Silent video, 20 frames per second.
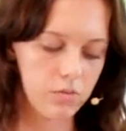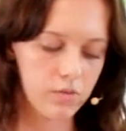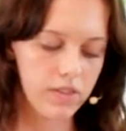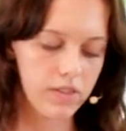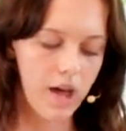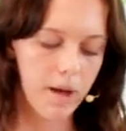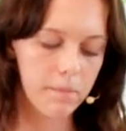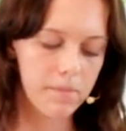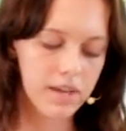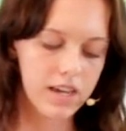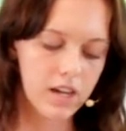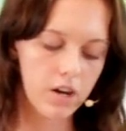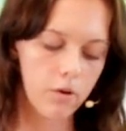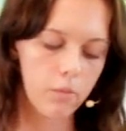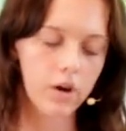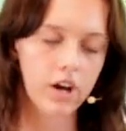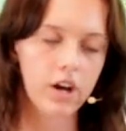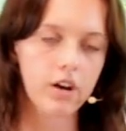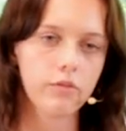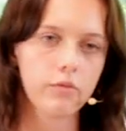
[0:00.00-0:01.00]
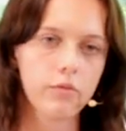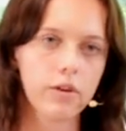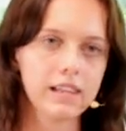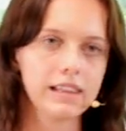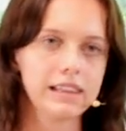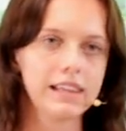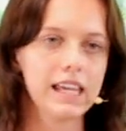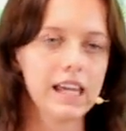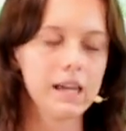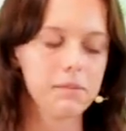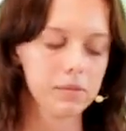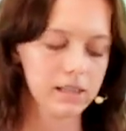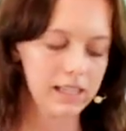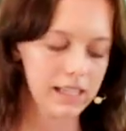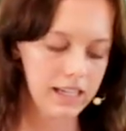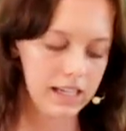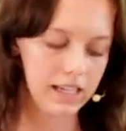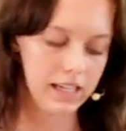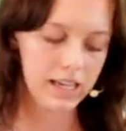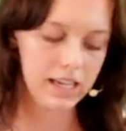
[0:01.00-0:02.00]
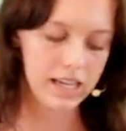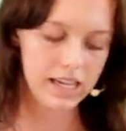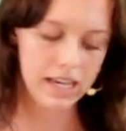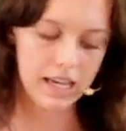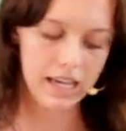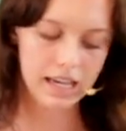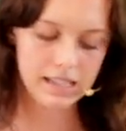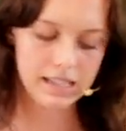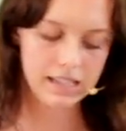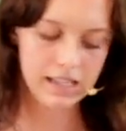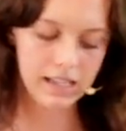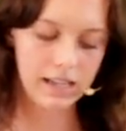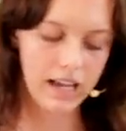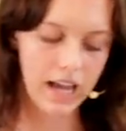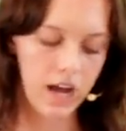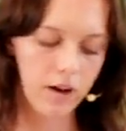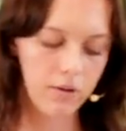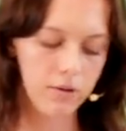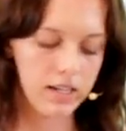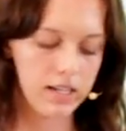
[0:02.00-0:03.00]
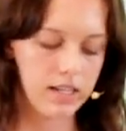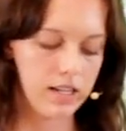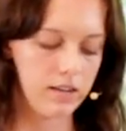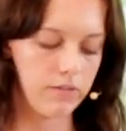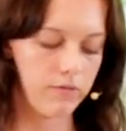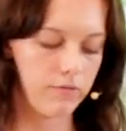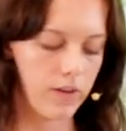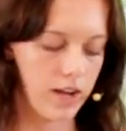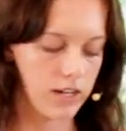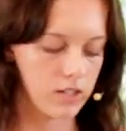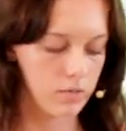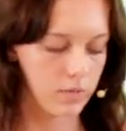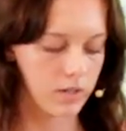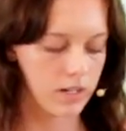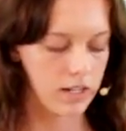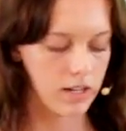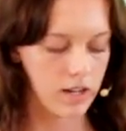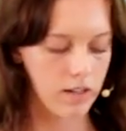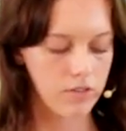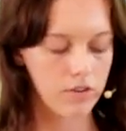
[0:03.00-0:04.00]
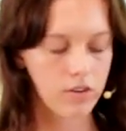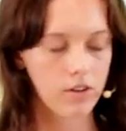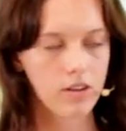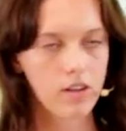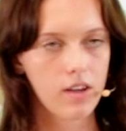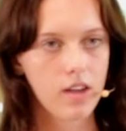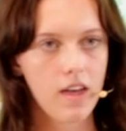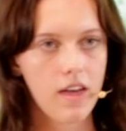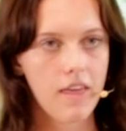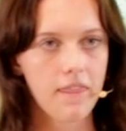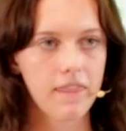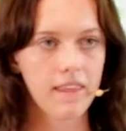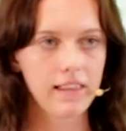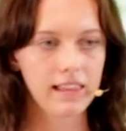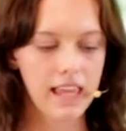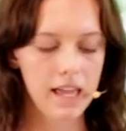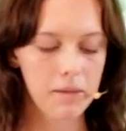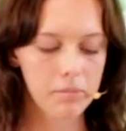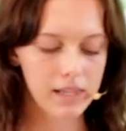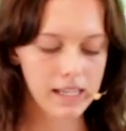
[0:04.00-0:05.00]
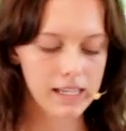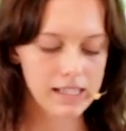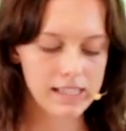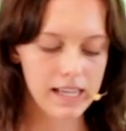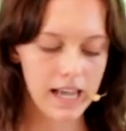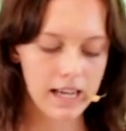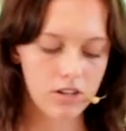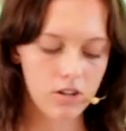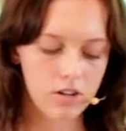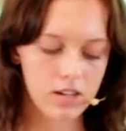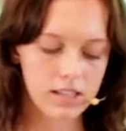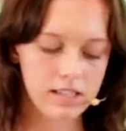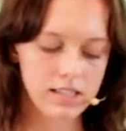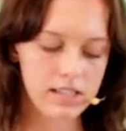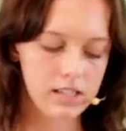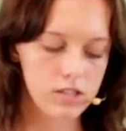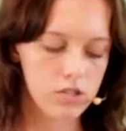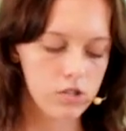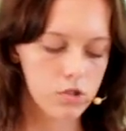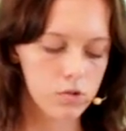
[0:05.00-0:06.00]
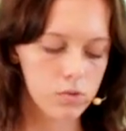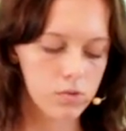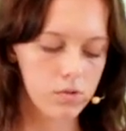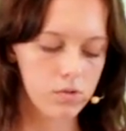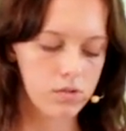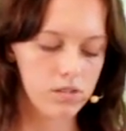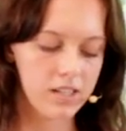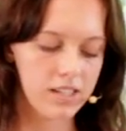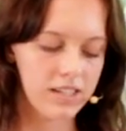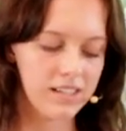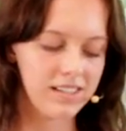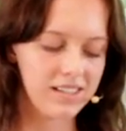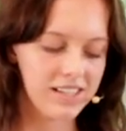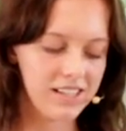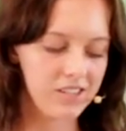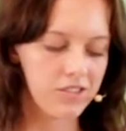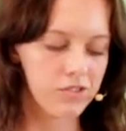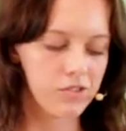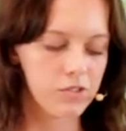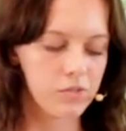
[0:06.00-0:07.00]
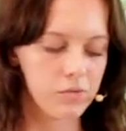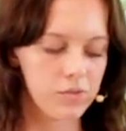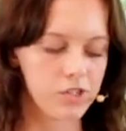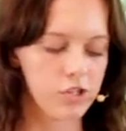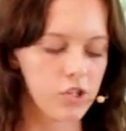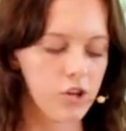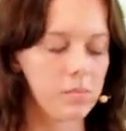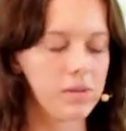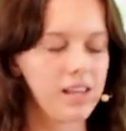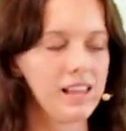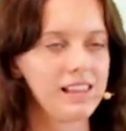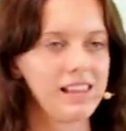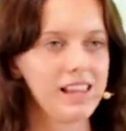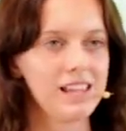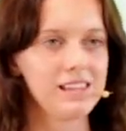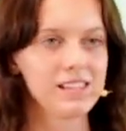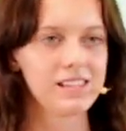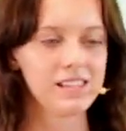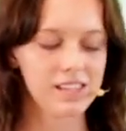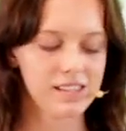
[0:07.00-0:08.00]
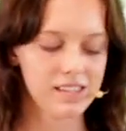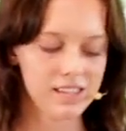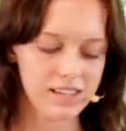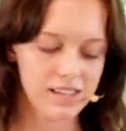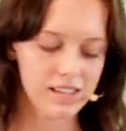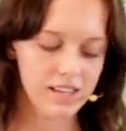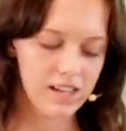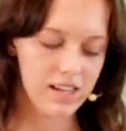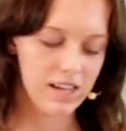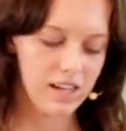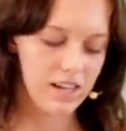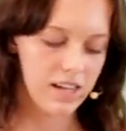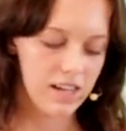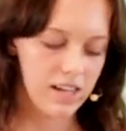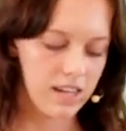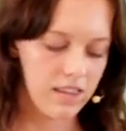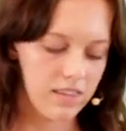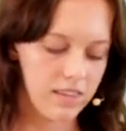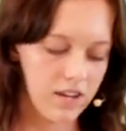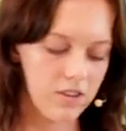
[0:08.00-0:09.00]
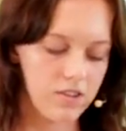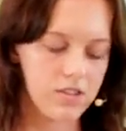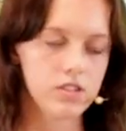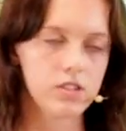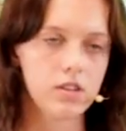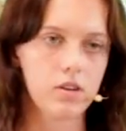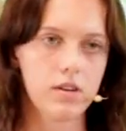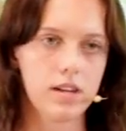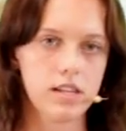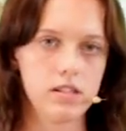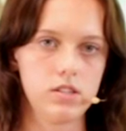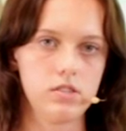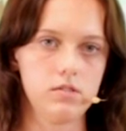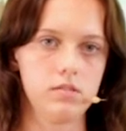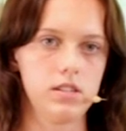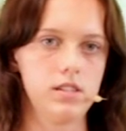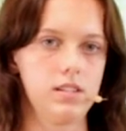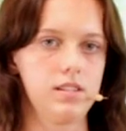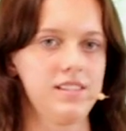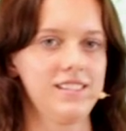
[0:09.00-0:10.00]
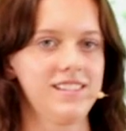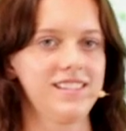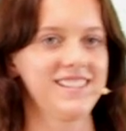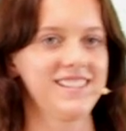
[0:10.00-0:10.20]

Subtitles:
Without being aware of what labeling is and how it can affect one another, the labeling cycle continues with so many lenses, there is no end to it.